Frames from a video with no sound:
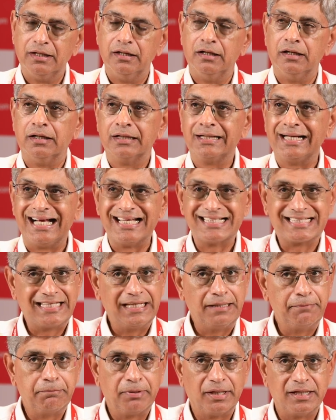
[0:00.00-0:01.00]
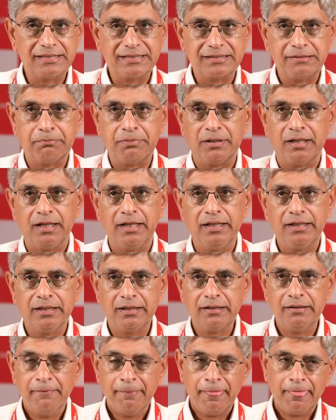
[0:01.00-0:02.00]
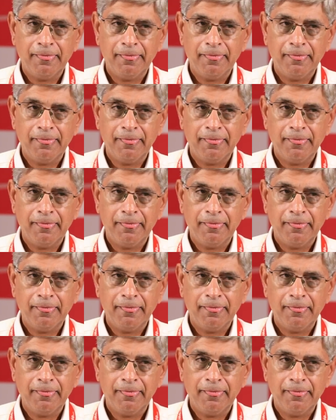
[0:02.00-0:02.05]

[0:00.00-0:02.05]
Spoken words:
a casting part supplier